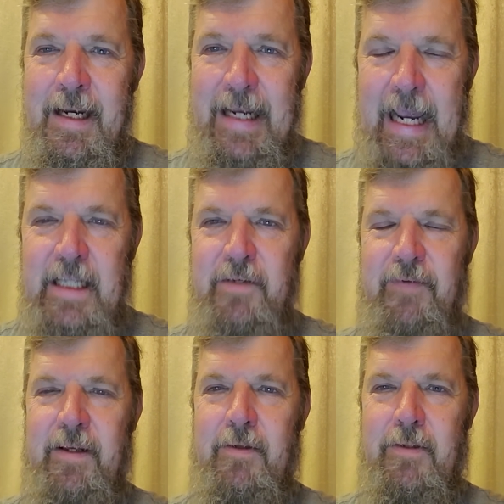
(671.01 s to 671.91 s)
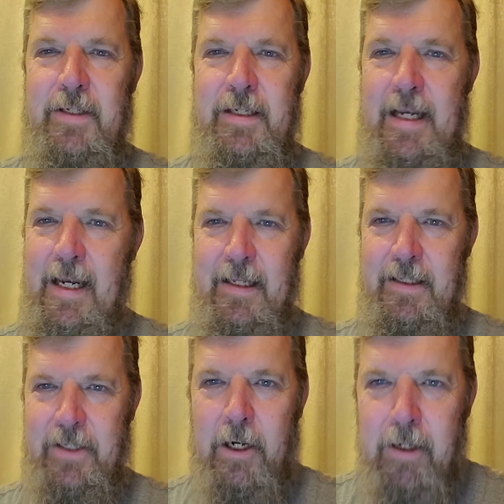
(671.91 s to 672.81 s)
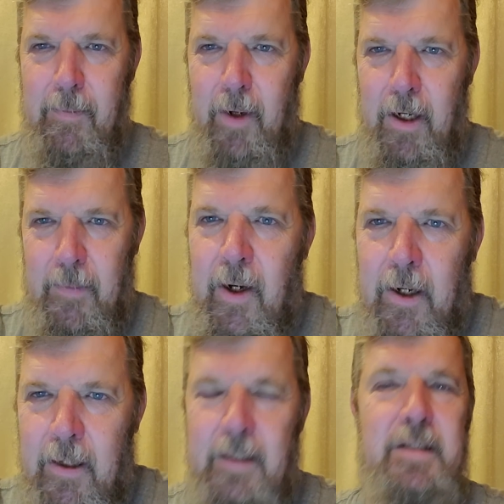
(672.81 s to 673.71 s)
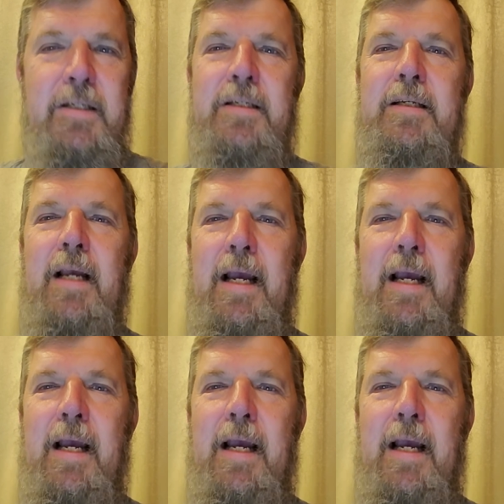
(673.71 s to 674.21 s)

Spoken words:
Gatesvilles and Zuckerbergbergs